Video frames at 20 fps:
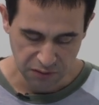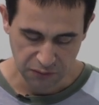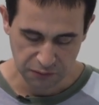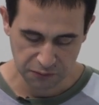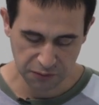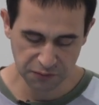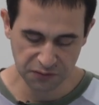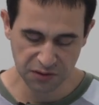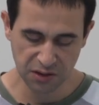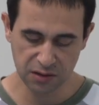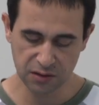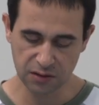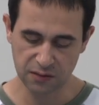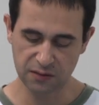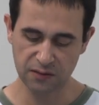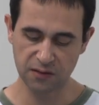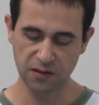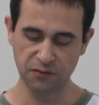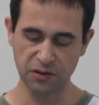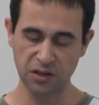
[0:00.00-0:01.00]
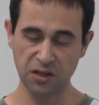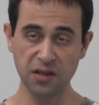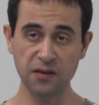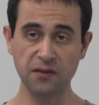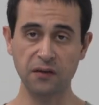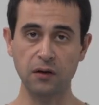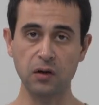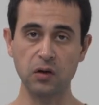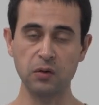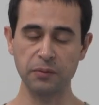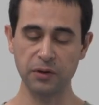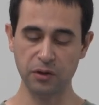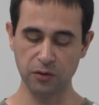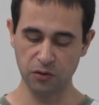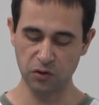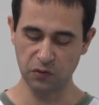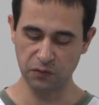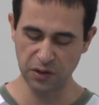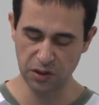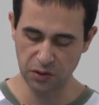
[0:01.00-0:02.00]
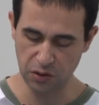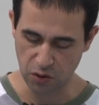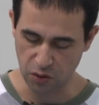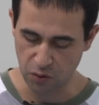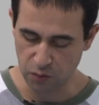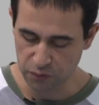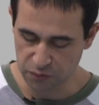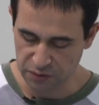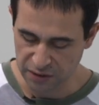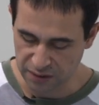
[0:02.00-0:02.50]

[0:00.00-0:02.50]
15 is even easier, because we know